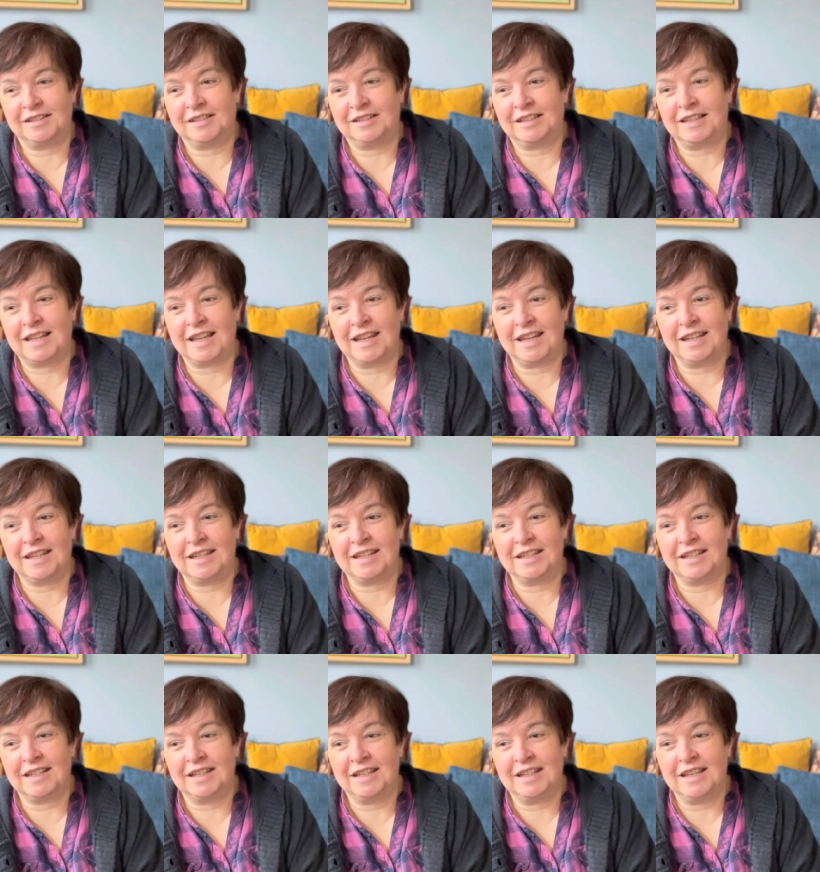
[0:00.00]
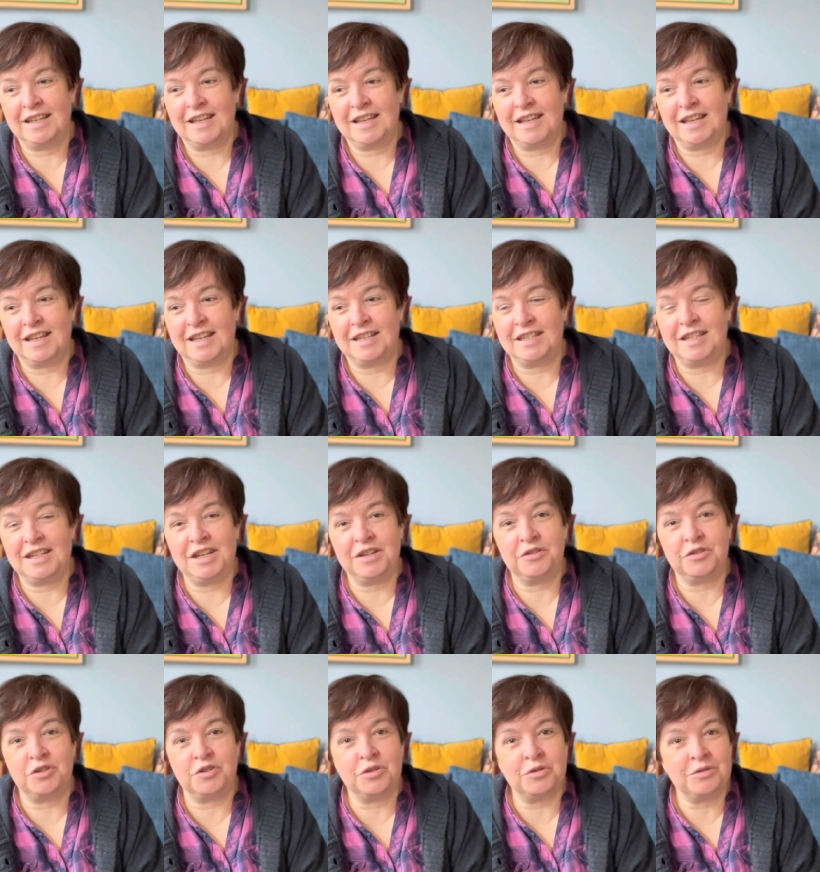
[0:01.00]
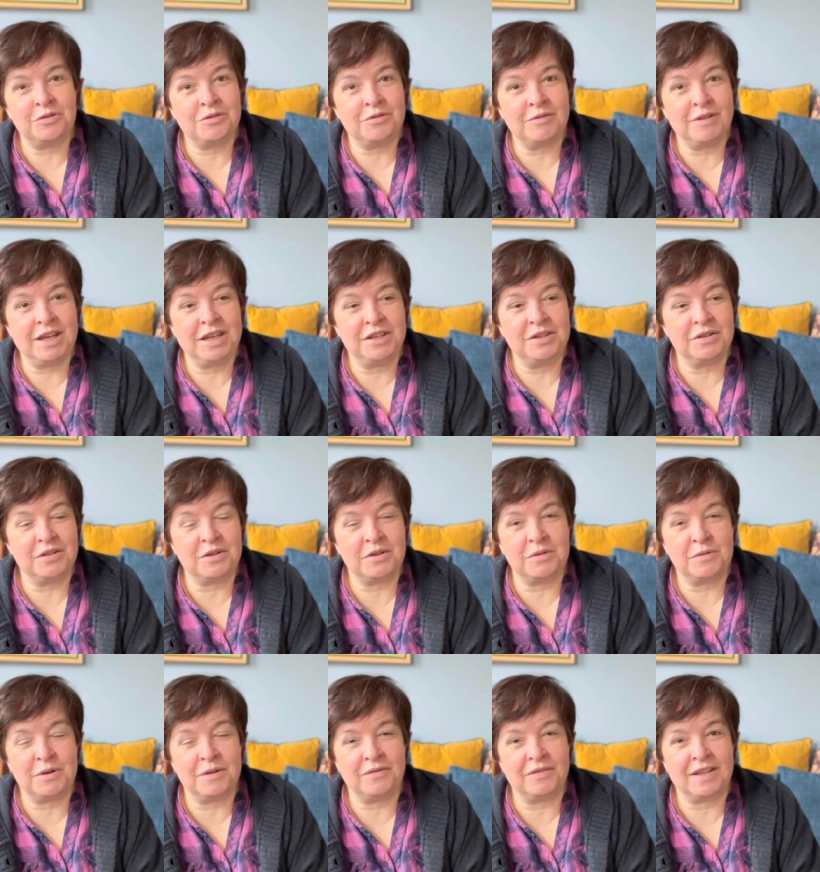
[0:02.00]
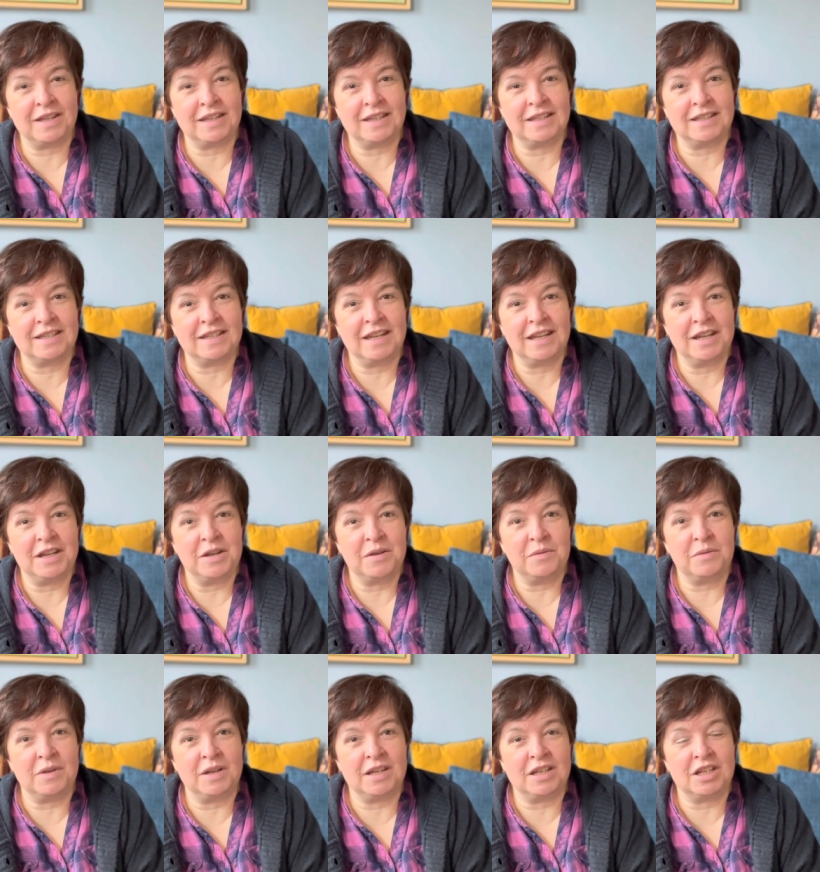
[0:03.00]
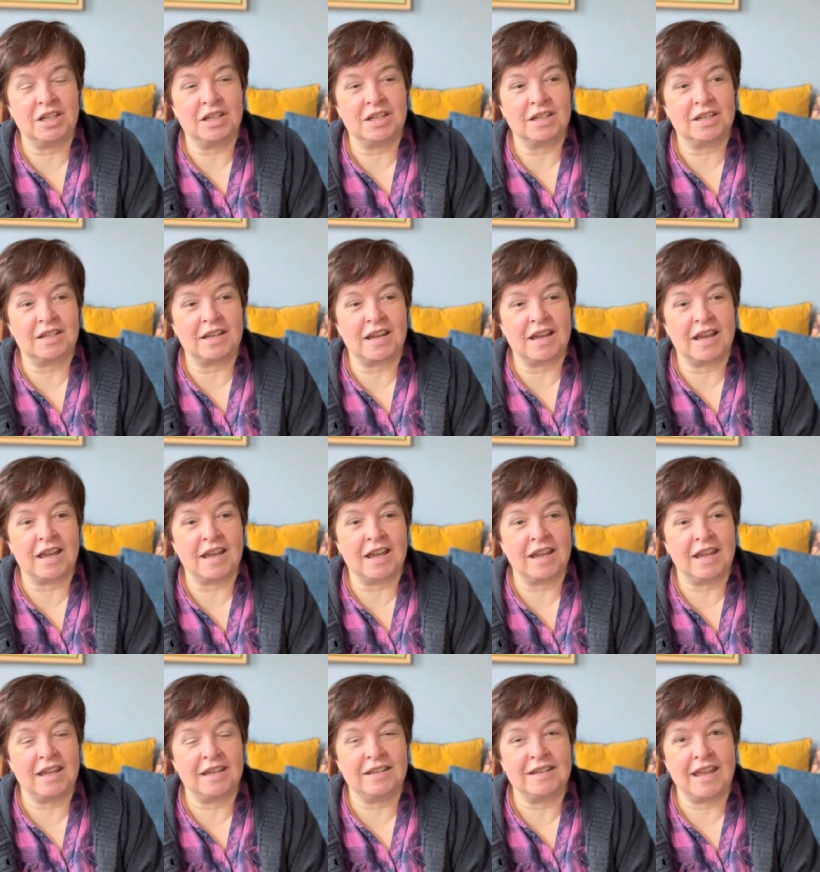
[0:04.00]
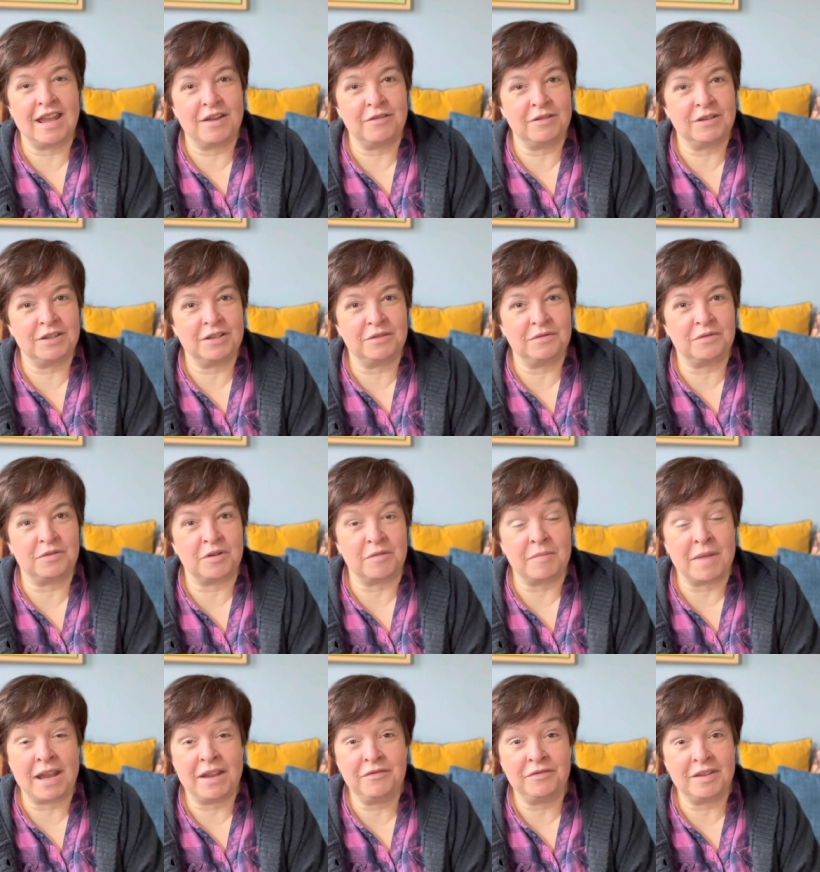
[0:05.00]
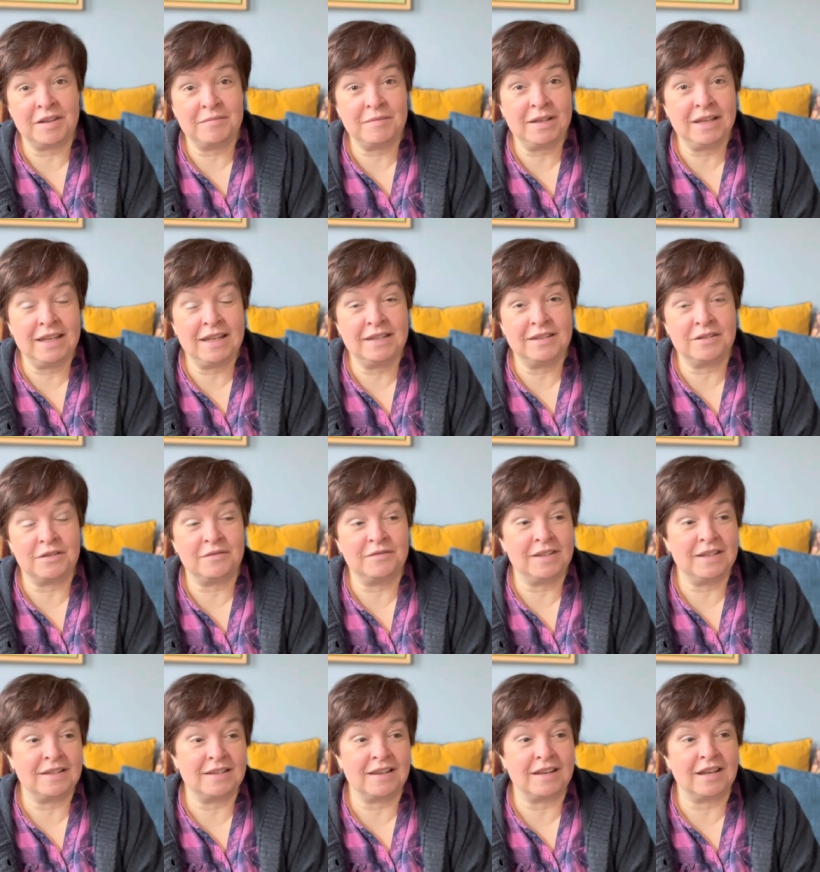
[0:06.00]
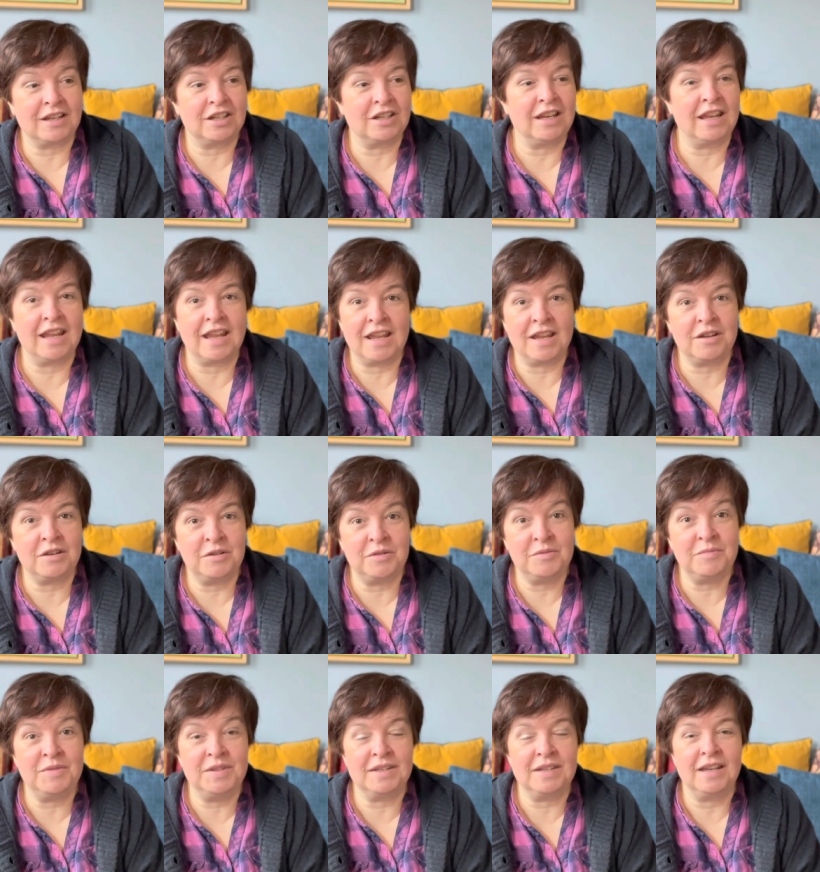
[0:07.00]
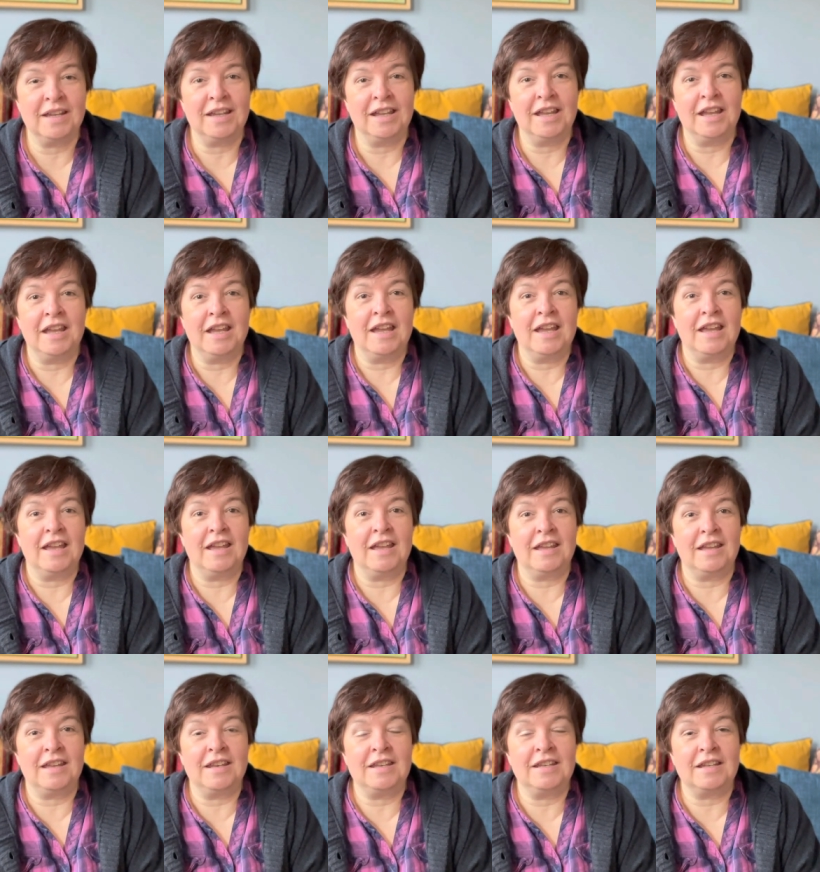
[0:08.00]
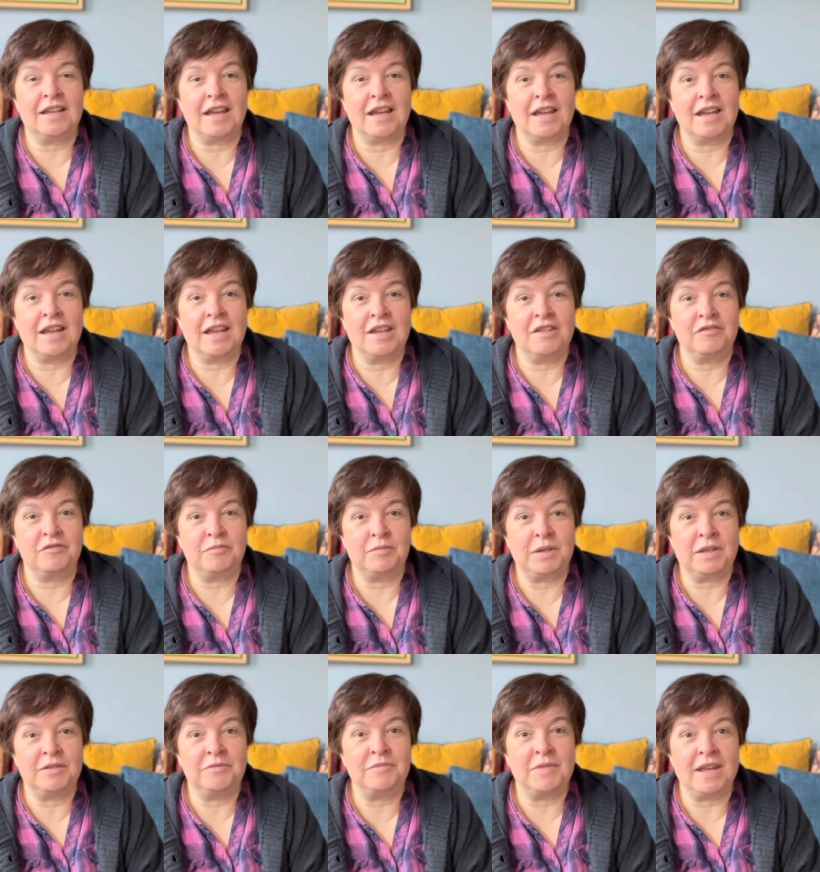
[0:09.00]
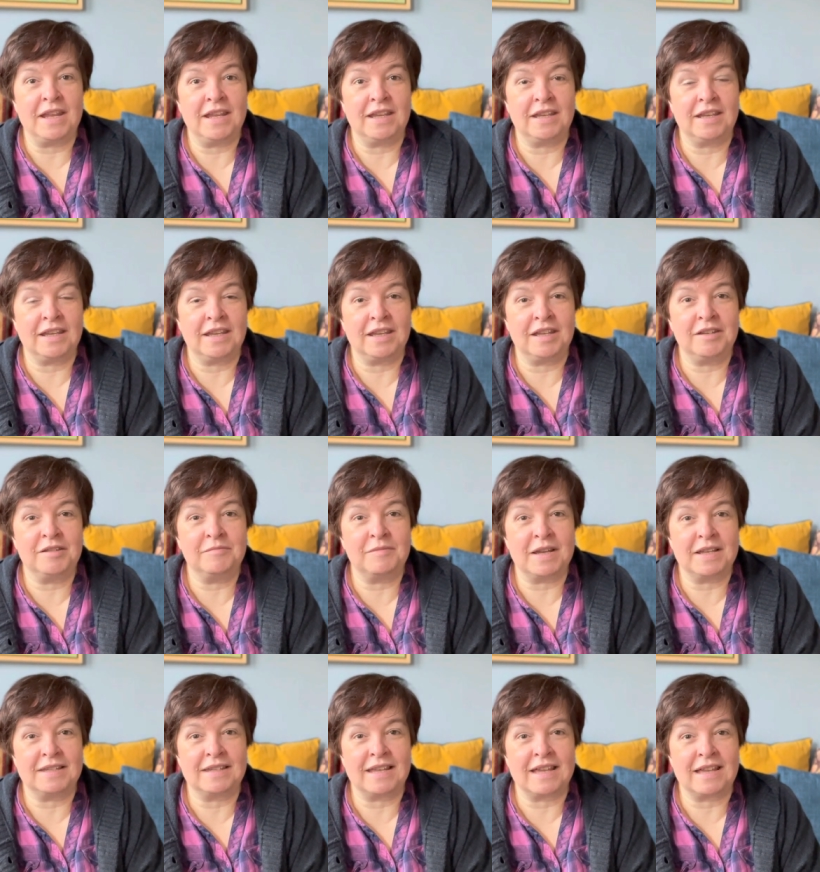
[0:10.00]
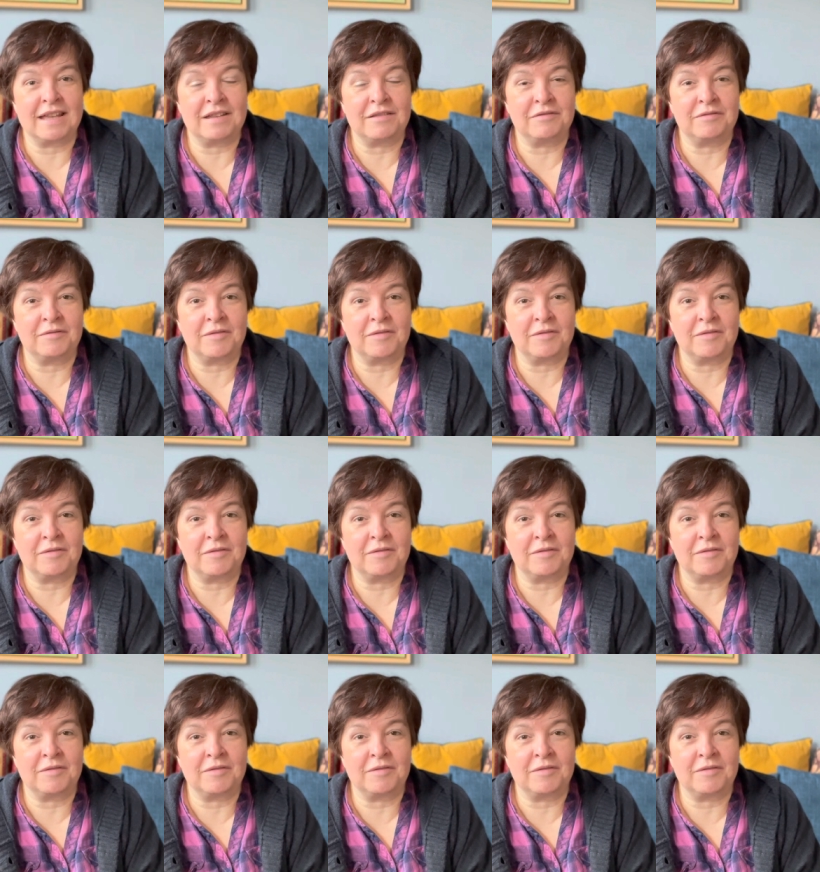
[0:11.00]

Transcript: like antique jewelry to go with it, which I inherited from my family, so these are actually heirlooms. And I've been making myself,